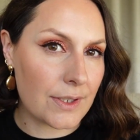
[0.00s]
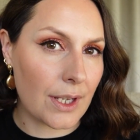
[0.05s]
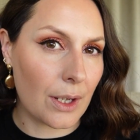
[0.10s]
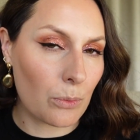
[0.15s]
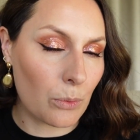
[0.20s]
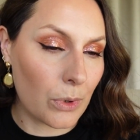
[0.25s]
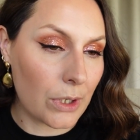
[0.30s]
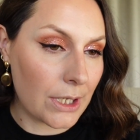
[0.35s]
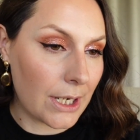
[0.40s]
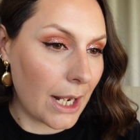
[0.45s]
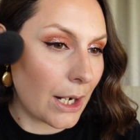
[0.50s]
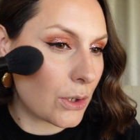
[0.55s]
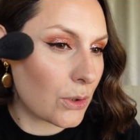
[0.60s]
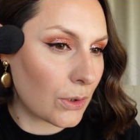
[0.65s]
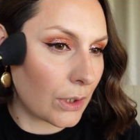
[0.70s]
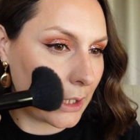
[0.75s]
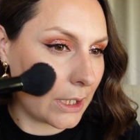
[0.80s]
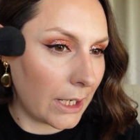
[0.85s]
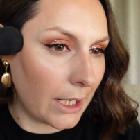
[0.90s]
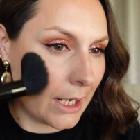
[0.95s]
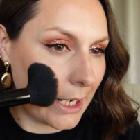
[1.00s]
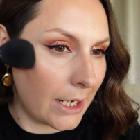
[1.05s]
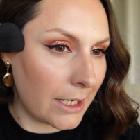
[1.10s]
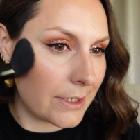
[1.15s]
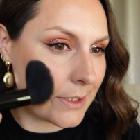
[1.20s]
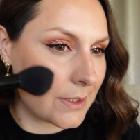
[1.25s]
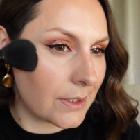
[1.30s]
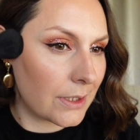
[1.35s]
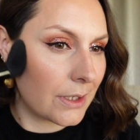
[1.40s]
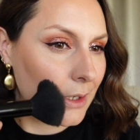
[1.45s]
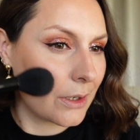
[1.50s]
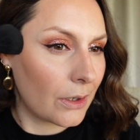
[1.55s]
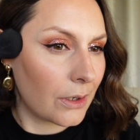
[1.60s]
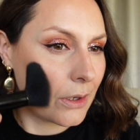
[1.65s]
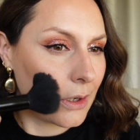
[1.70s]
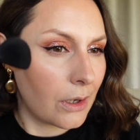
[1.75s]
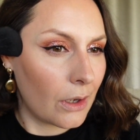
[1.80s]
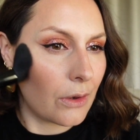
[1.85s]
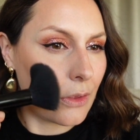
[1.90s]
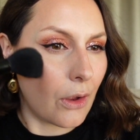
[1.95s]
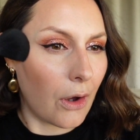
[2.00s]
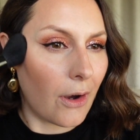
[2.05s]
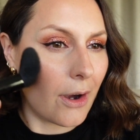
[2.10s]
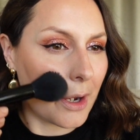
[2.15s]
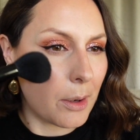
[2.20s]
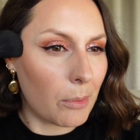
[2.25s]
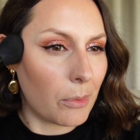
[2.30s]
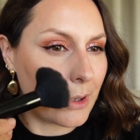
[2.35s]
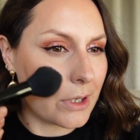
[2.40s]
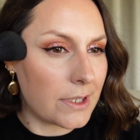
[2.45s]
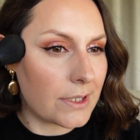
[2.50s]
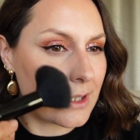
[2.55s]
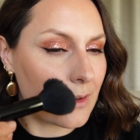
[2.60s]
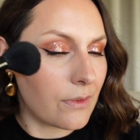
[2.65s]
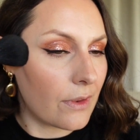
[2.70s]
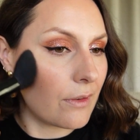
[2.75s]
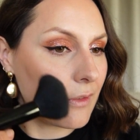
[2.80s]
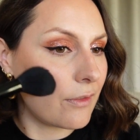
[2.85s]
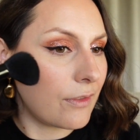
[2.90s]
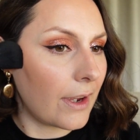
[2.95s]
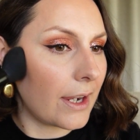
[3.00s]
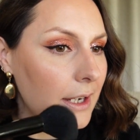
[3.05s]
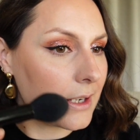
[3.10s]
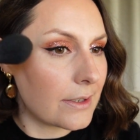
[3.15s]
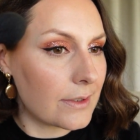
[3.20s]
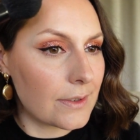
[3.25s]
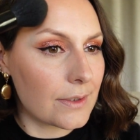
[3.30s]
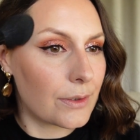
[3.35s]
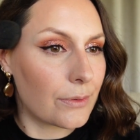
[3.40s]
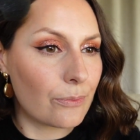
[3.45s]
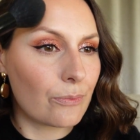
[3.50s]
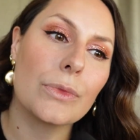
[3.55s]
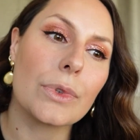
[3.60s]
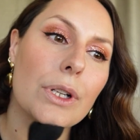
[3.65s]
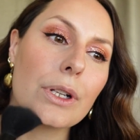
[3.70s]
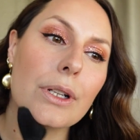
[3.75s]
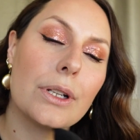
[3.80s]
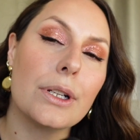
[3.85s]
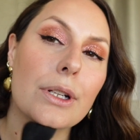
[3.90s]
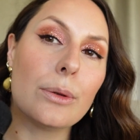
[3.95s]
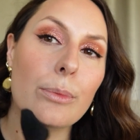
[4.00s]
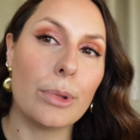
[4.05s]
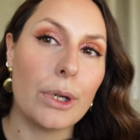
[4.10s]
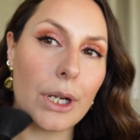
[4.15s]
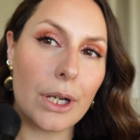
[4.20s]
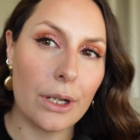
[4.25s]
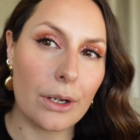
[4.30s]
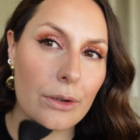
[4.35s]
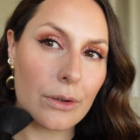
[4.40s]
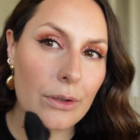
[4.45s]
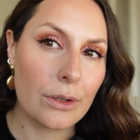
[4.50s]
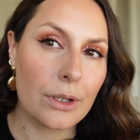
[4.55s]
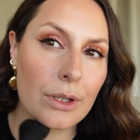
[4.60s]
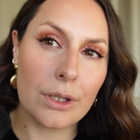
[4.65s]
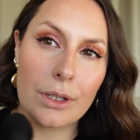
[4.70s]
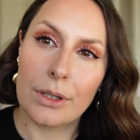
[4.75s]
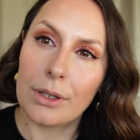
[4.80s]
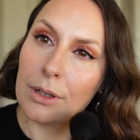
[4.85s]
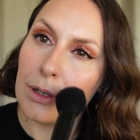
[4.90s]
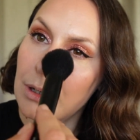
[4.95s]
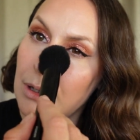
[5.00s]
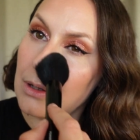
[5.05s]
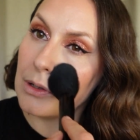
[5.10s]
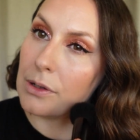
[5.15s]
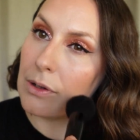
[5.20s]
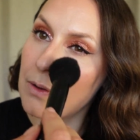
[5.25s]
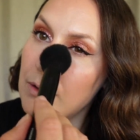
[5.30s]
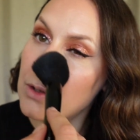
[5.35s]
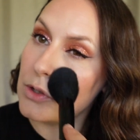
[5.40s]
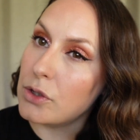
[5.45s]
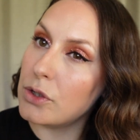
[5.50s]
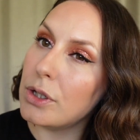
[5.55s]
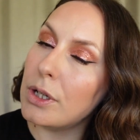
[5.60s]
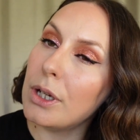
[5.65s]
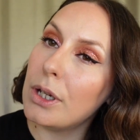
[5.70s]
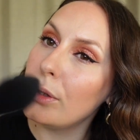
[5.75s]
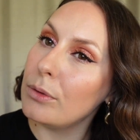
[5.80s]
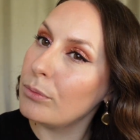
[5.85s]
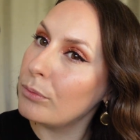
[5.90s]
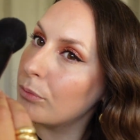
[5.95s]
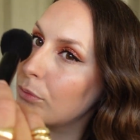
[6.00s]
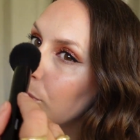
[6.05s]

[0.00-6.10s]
sun would naturally hit the high points of the face. A little bit under the chin.